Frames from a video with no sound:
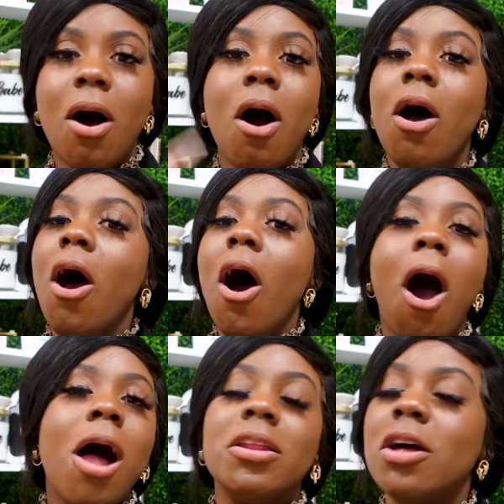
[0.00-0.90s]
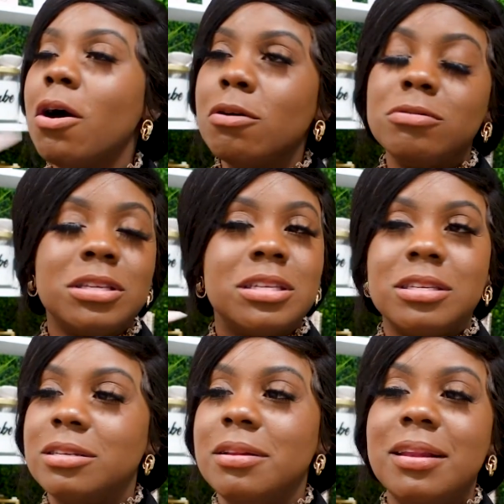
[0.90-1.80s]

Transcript: all of those